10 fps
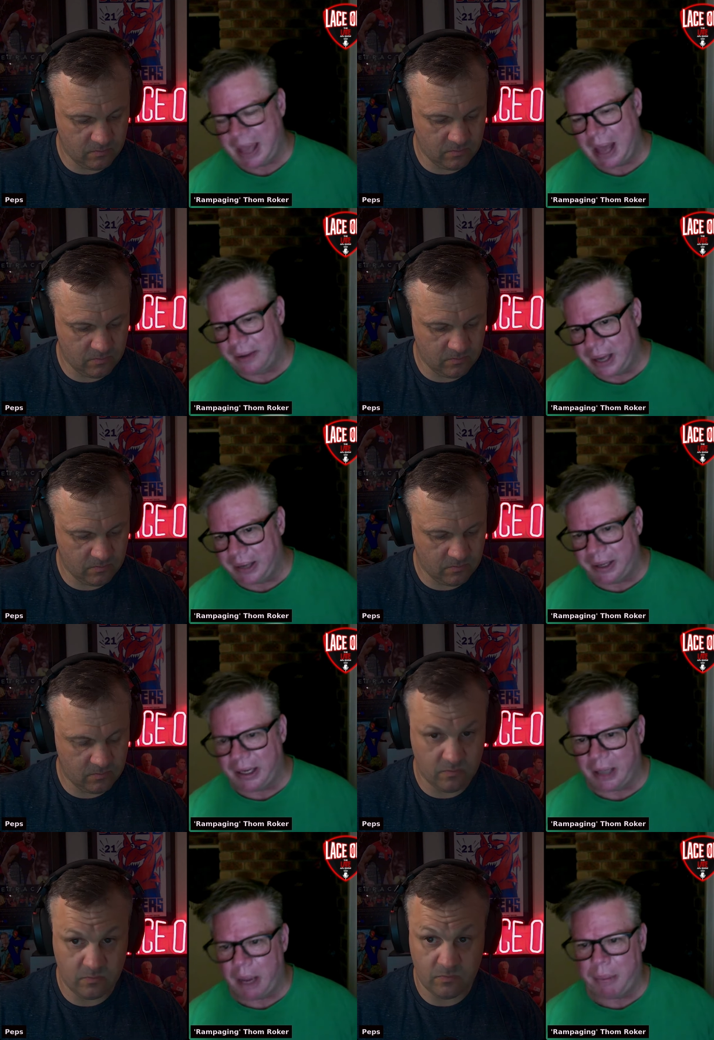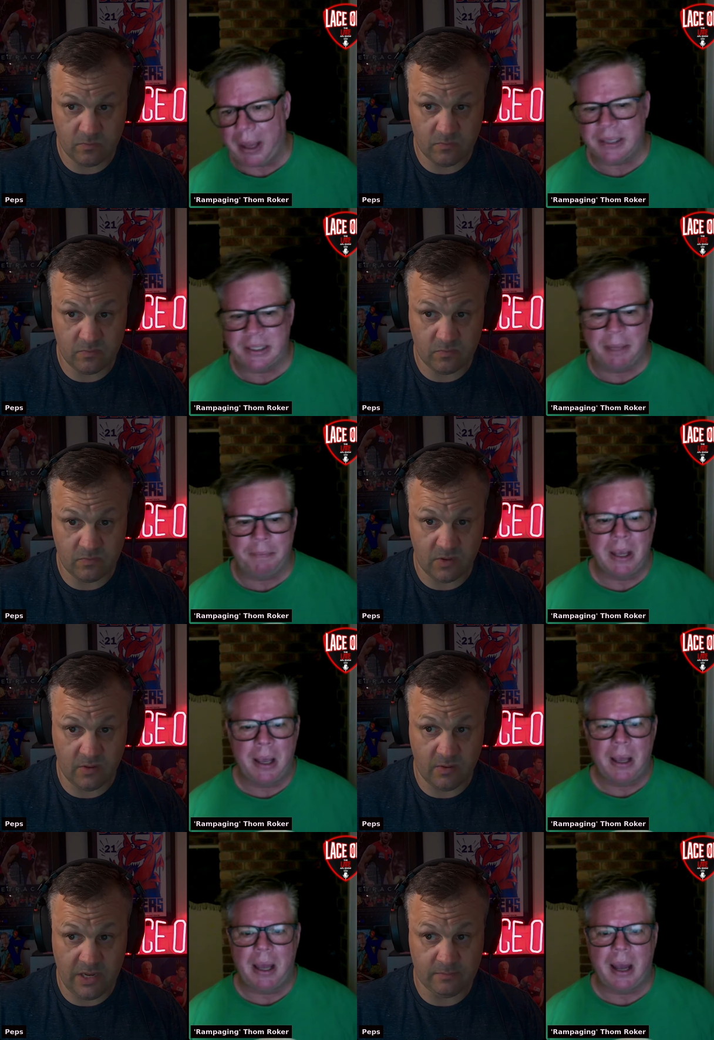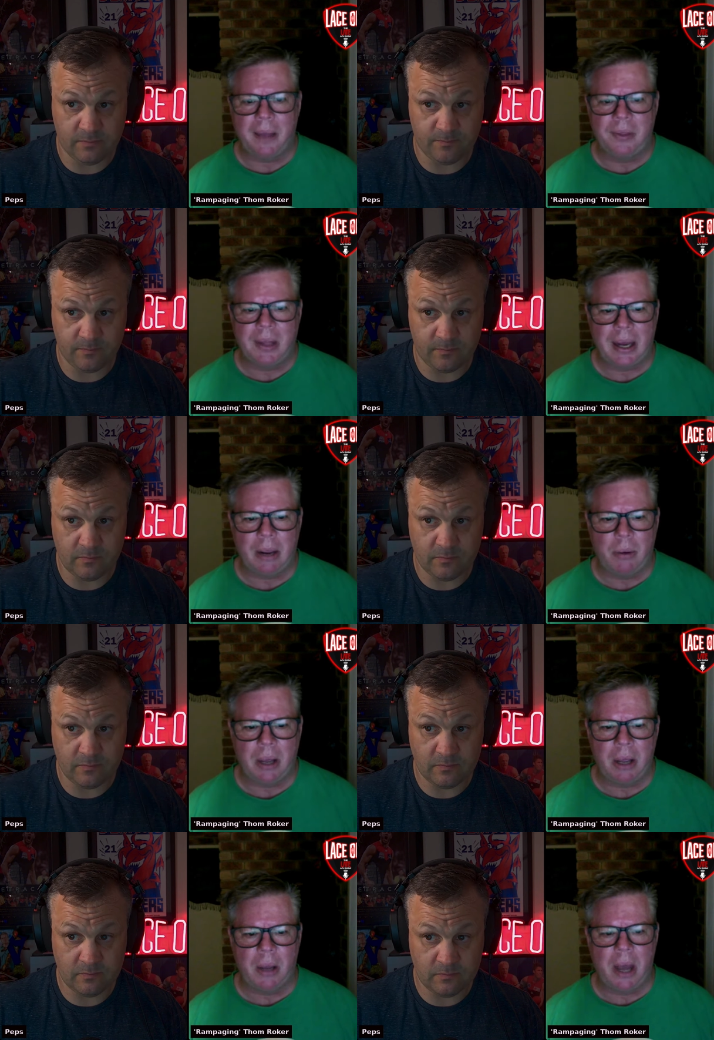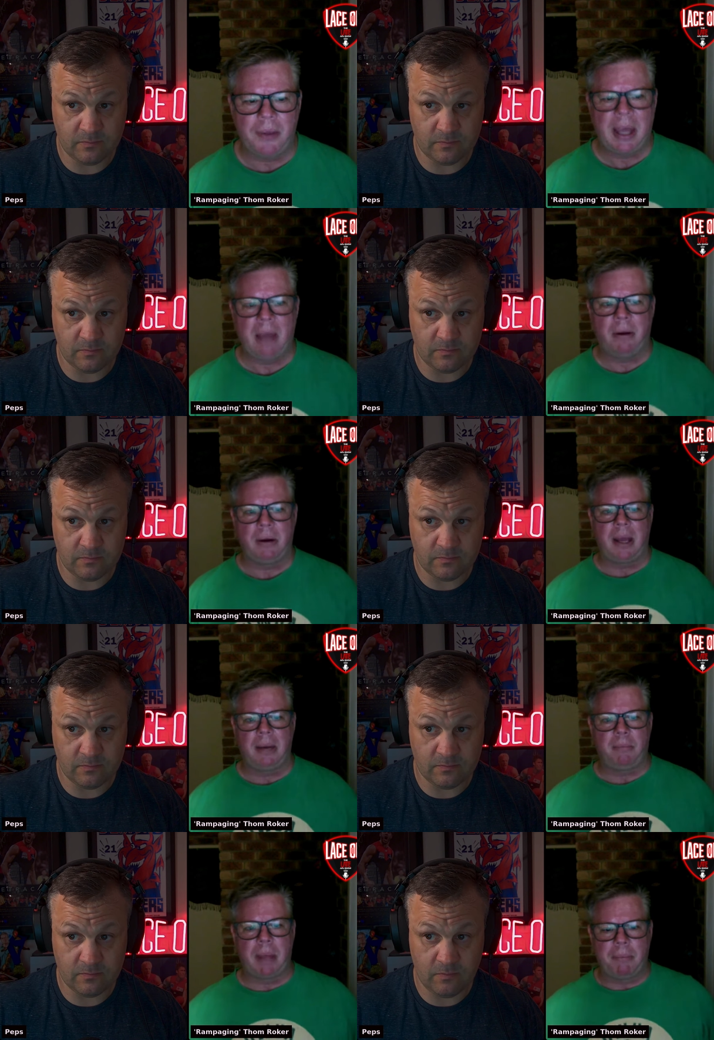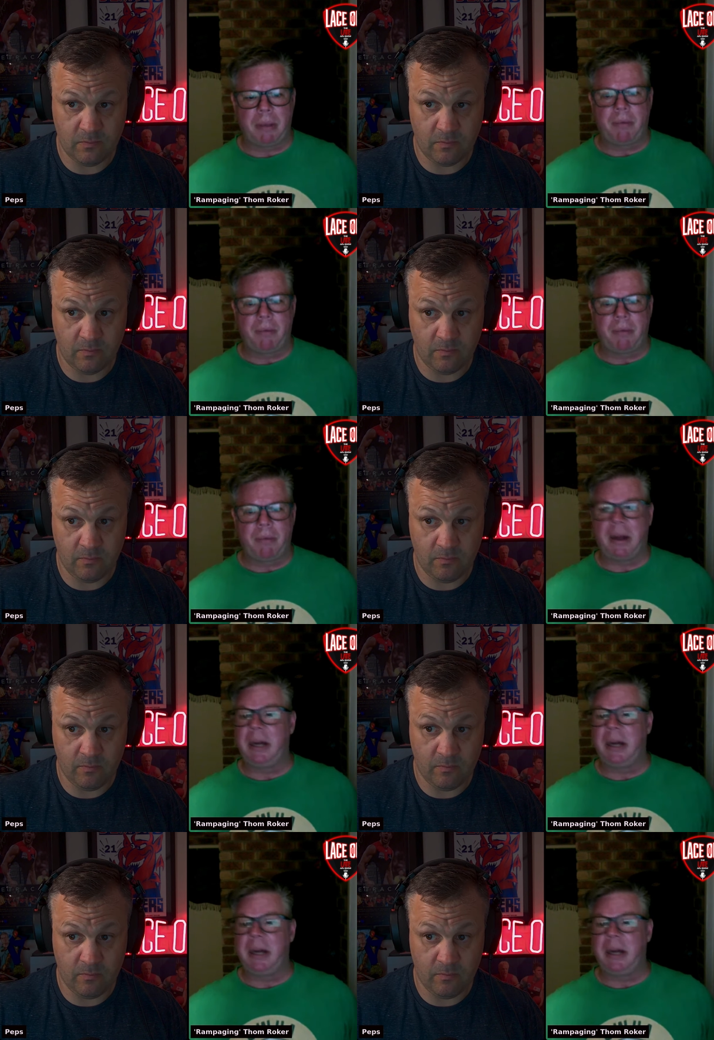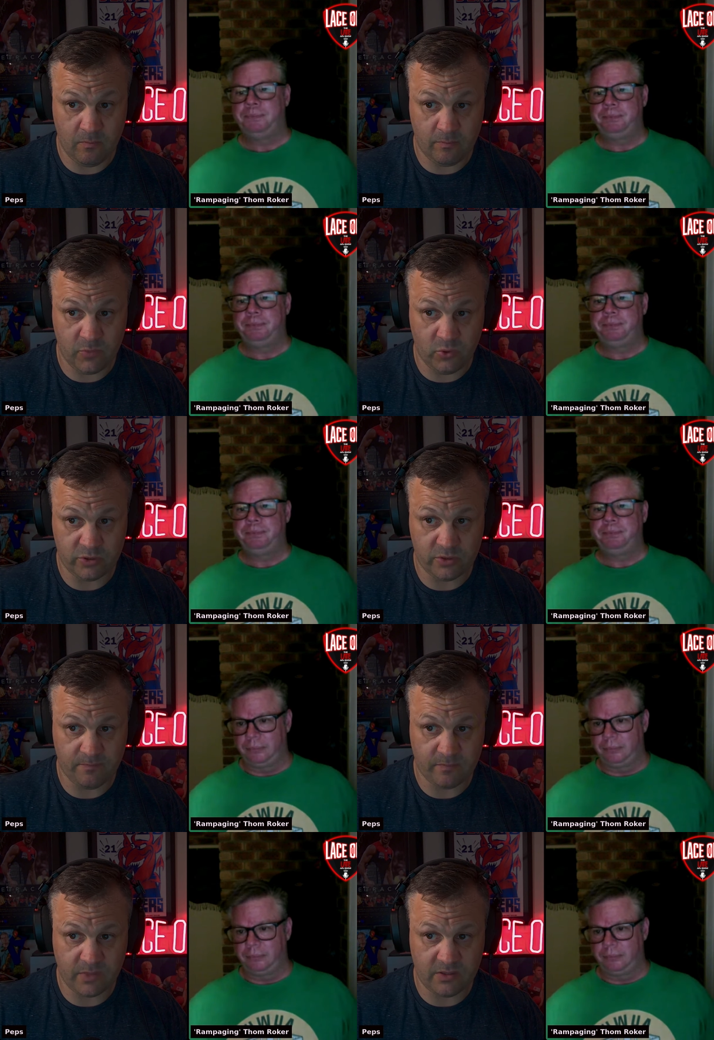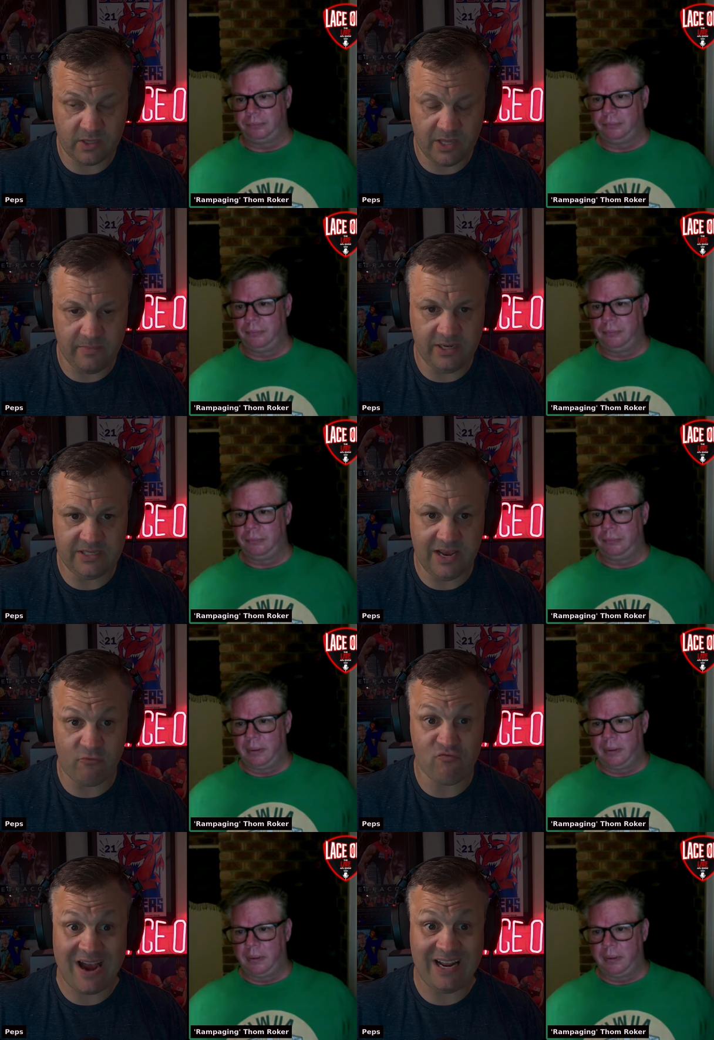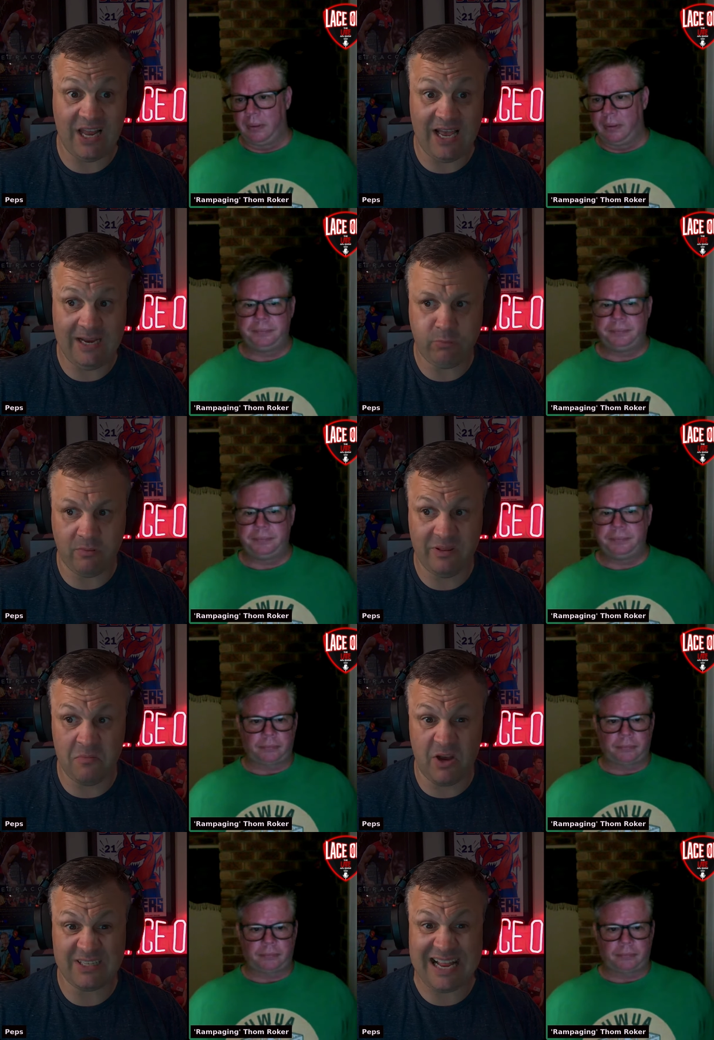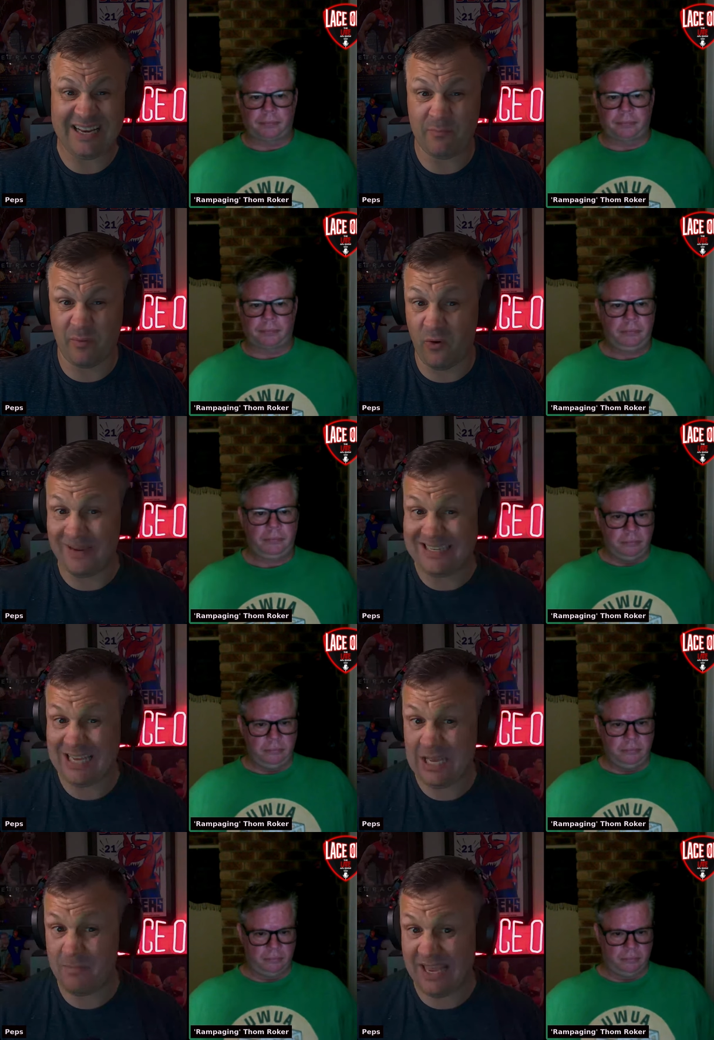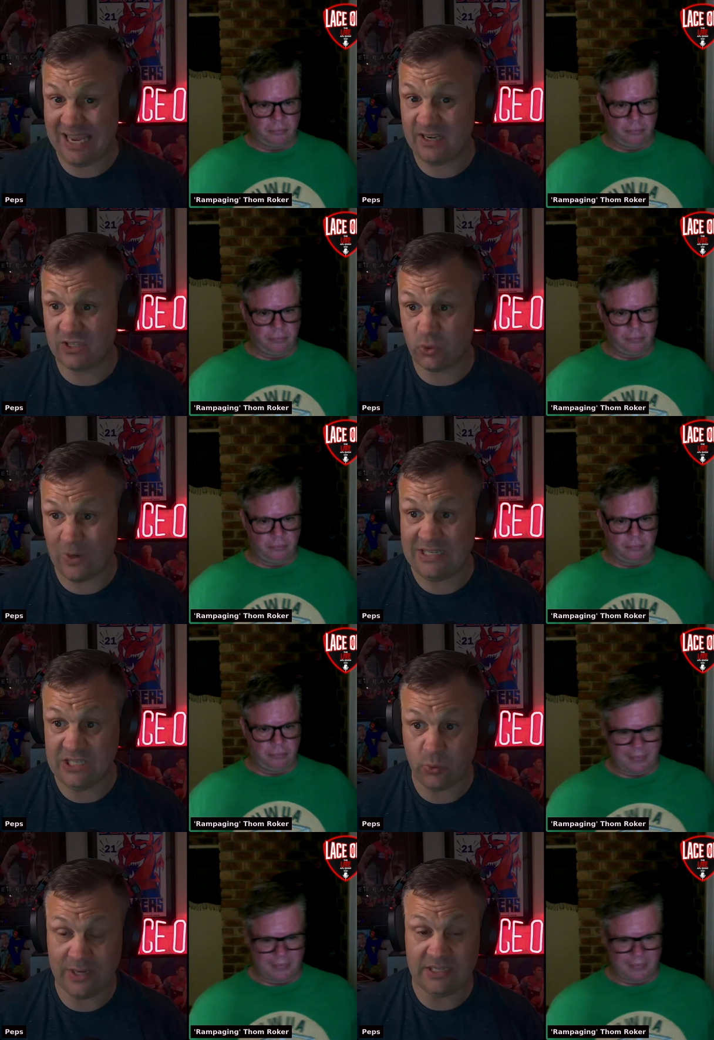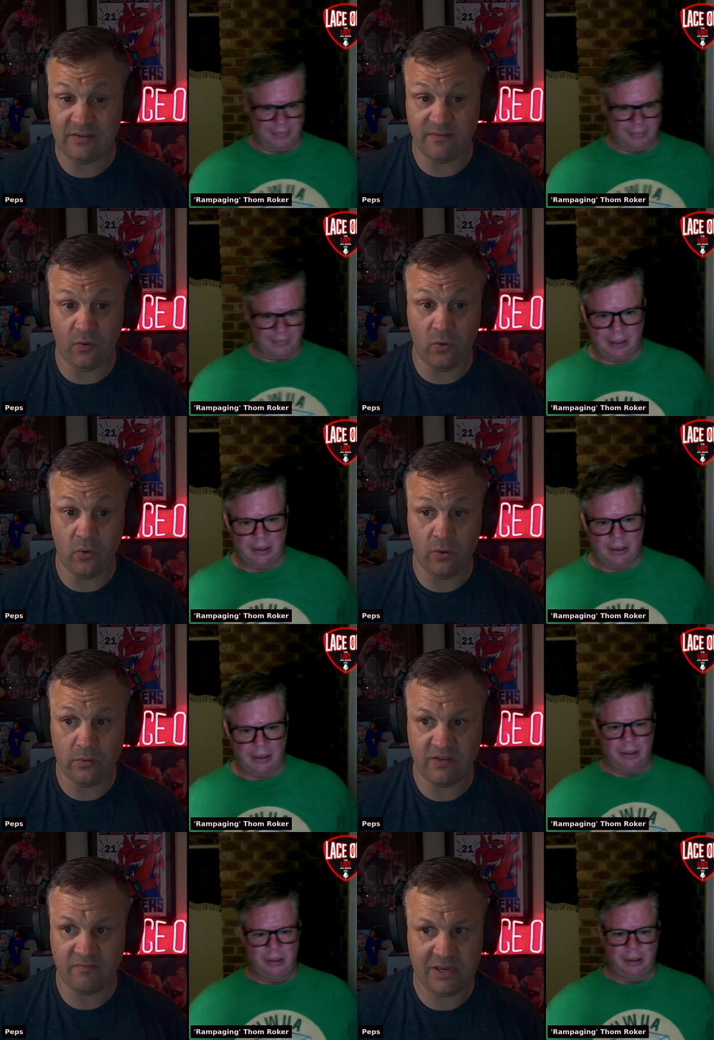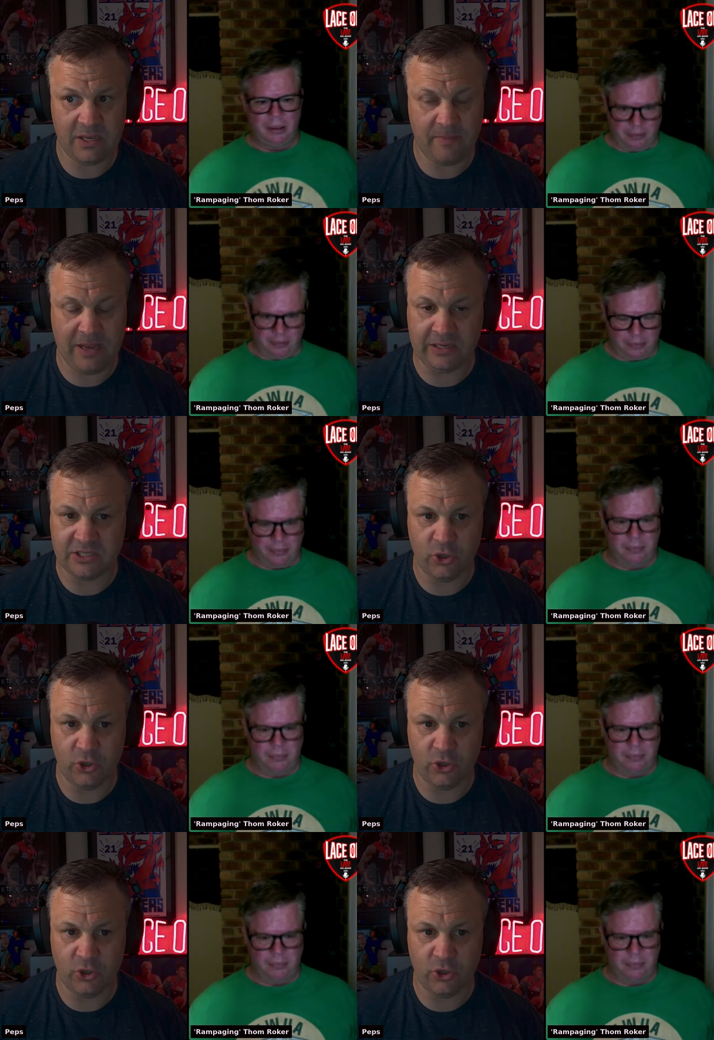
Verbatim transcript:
Speaker 1: Carlton aren't going to go past him. He'll go there and be ready to play. Awesome.
Speaker 2: So that means that Radelaide, probably the most underperforming team in 2024, they've picked up Alex